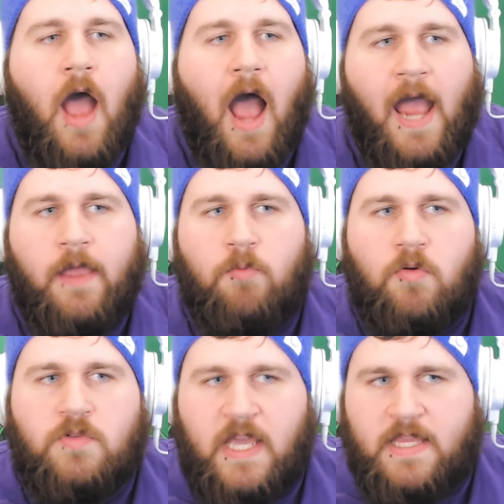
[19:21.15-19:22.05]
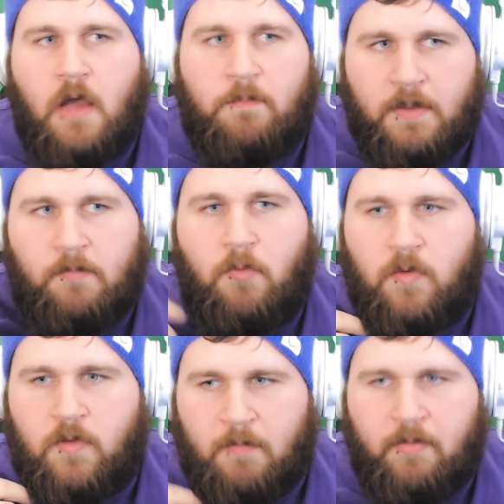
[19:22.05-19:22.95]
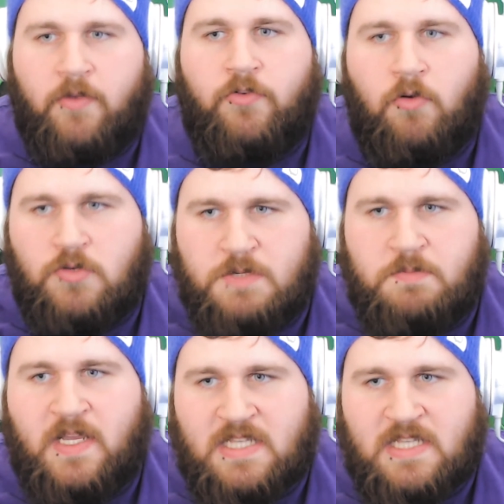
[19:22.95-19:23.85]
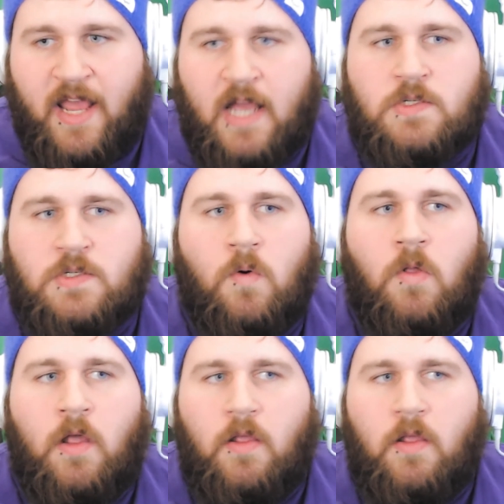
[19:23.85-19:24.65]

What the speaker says: I will take down people with my pistol just because I'm an asshole.